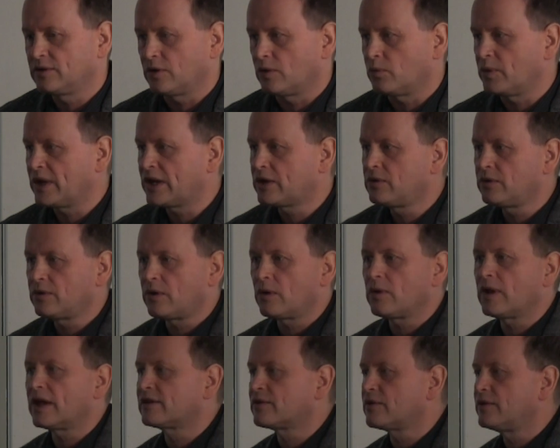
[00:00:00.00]
You know, we could
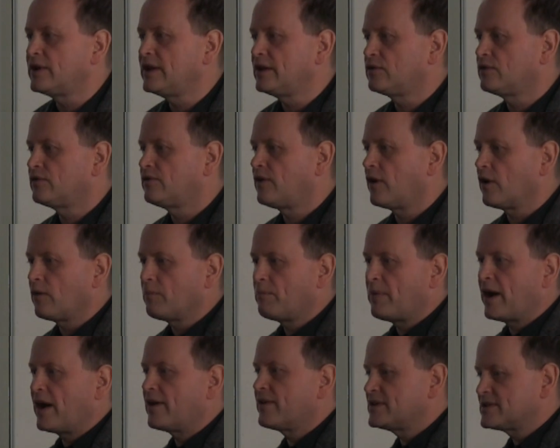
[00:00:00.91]
all agree to
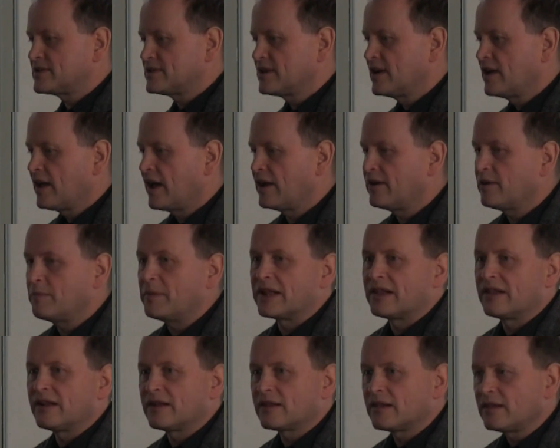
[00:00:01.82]
follow Paris and
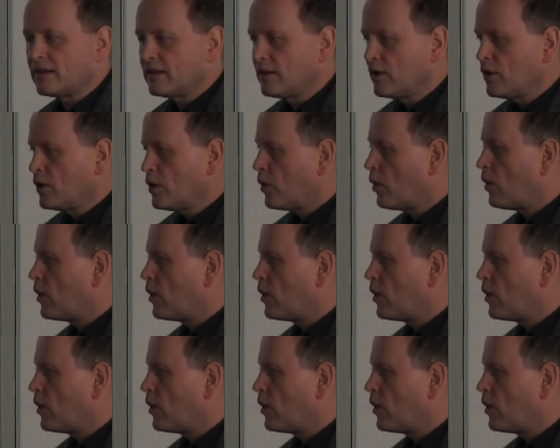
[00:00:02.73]
emit little,